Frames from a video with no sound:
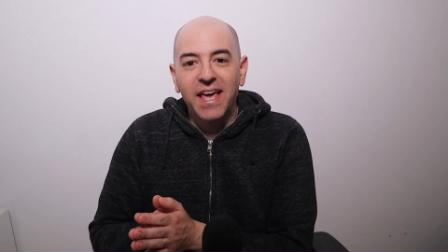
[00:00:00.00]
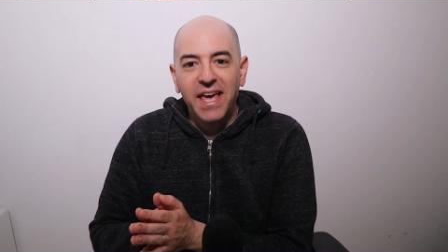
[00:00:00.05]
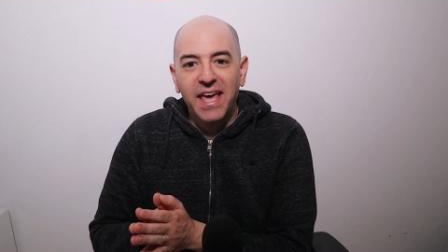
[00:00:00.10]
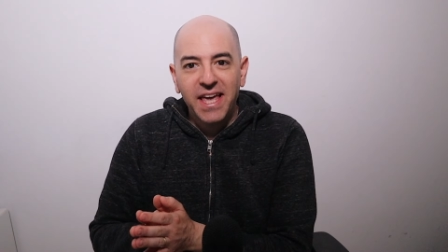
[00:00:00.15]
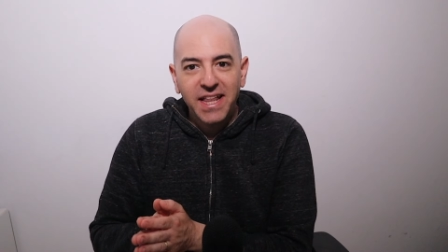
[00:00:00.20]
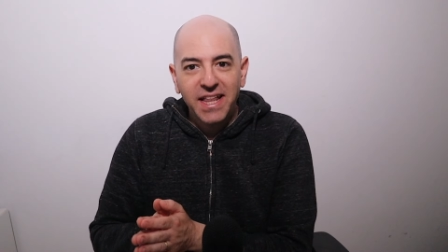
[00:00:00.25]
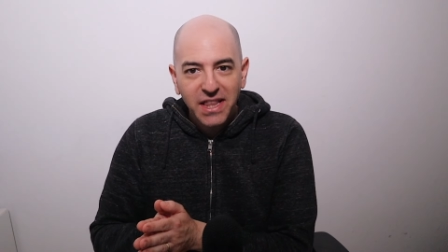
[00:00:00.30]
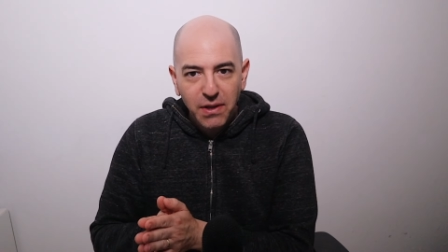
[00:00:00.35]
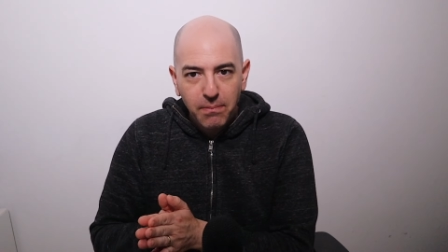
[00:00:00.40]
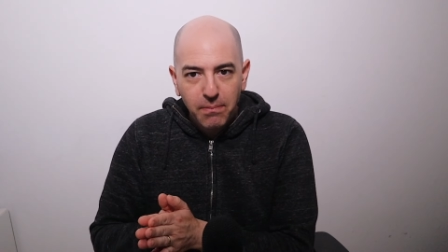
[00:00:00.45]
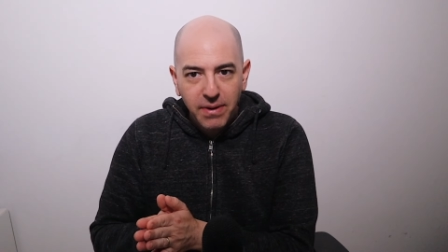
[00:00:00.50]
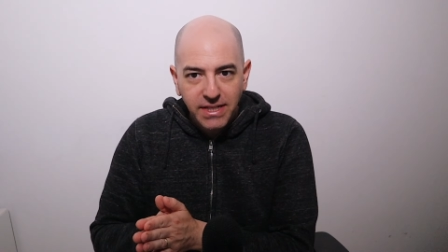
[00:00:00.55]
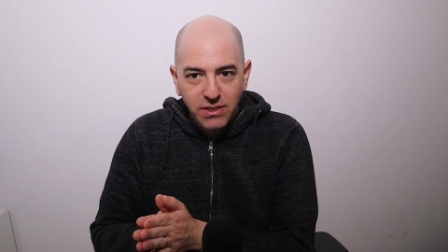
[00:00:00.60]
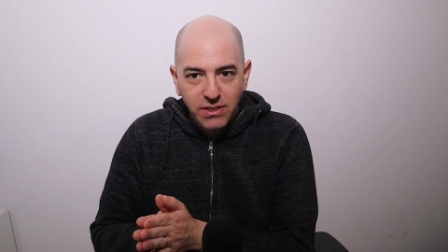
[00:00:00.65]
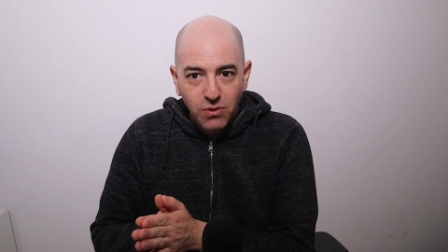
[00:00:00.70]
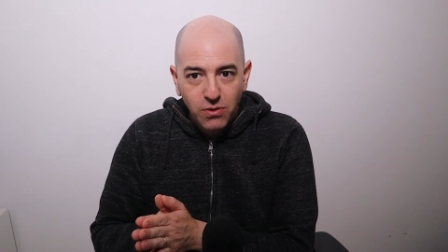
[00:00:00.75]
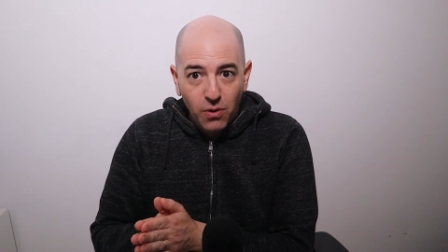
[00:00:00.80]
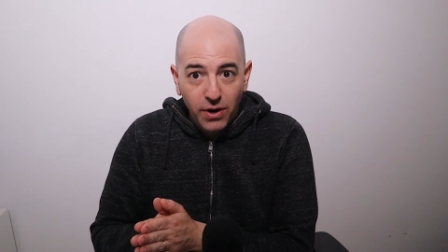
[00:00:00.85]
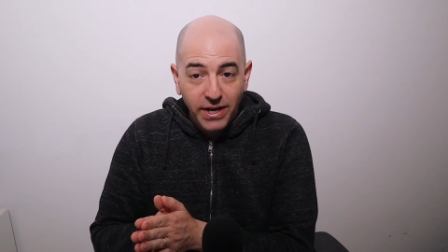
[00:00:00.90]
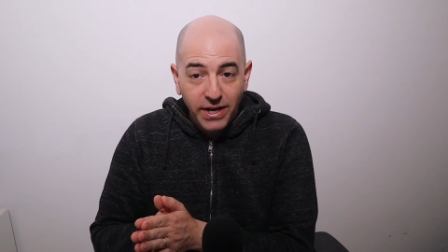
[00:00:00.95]
in the
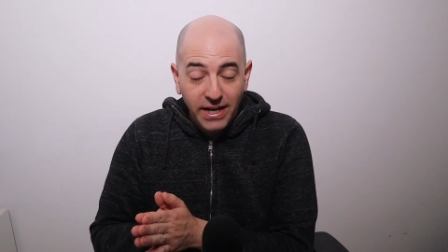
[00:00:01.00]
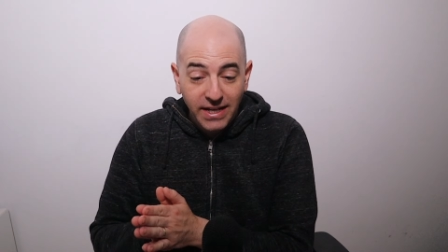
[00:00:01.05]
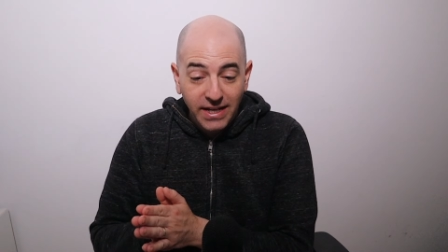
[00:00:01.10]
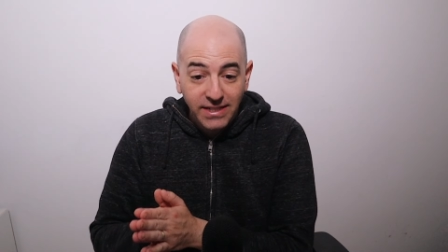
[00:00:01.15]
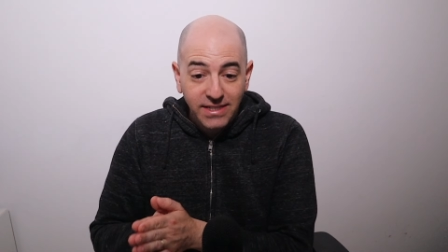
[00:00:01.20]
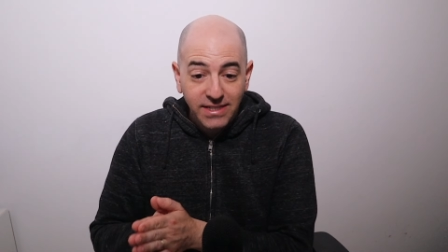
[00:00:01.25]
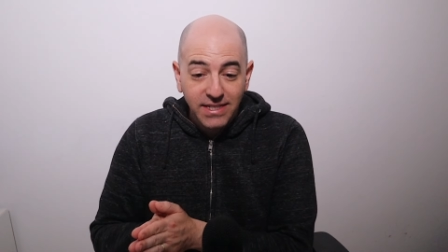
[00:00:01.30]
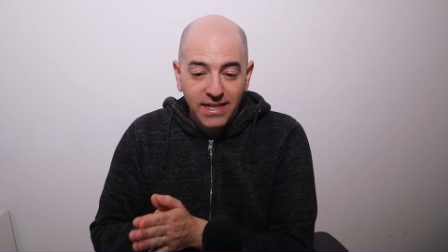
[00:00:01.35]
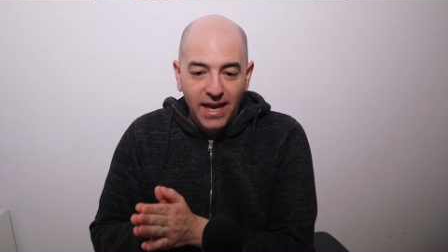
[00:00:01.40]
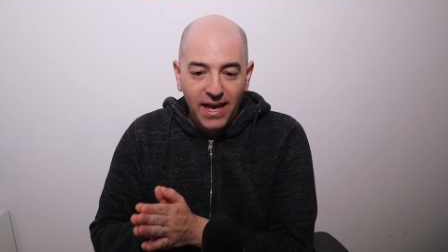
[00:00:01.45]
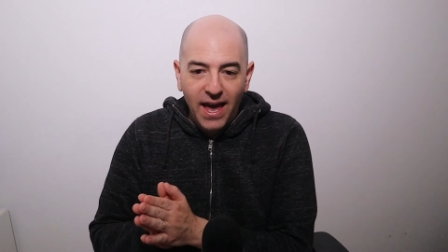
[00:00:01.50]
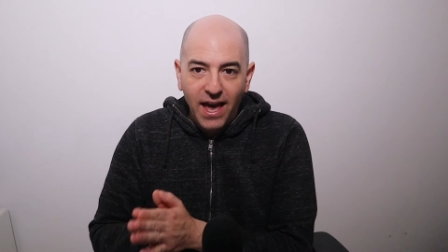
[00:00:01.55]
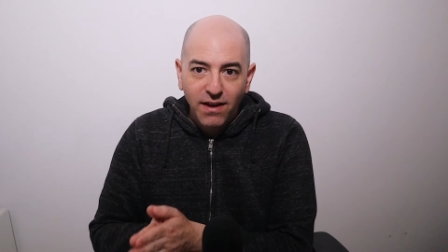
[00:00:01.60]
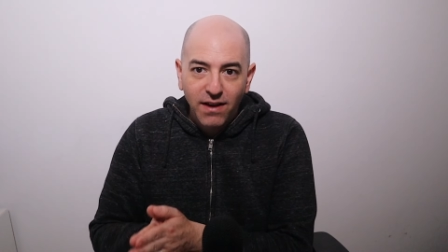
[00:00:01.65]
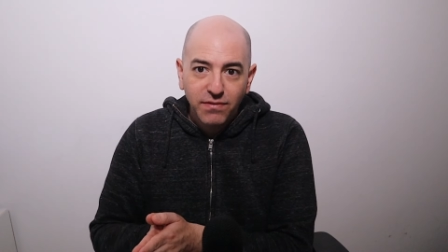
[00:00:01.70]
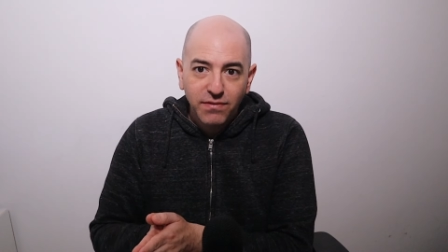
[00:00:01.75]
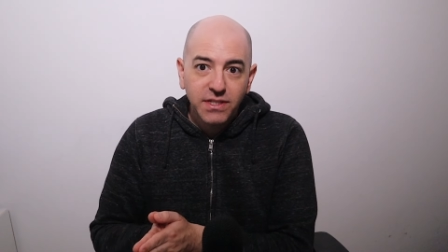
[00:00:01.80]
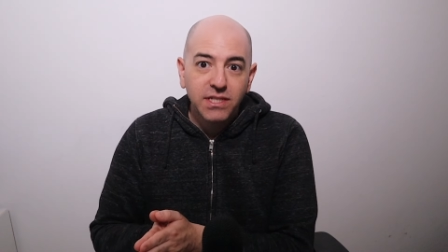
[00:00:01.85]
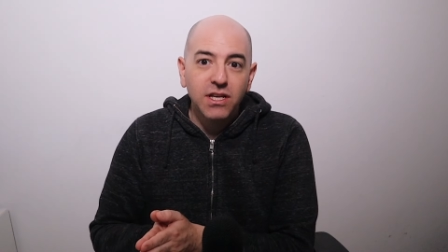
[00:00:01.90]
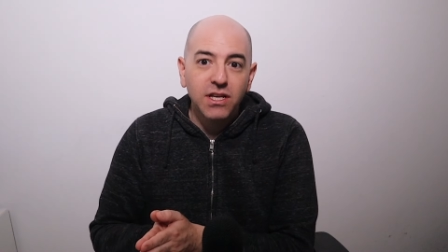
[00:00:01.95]
Bitcoin
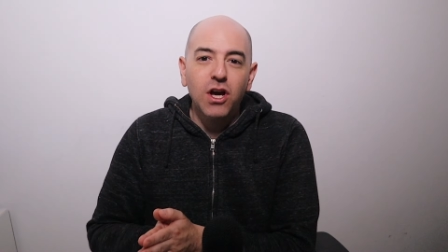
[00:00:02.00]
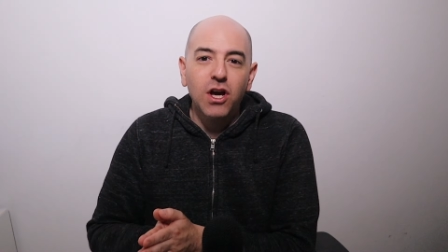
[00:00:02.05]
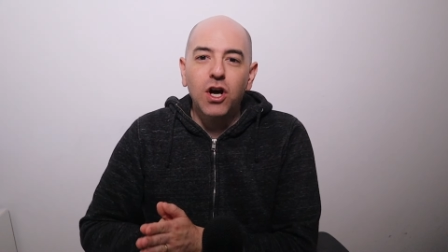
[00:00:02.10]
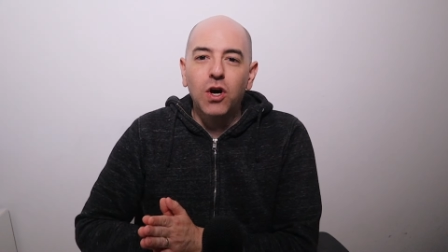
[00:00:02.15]
ETFs.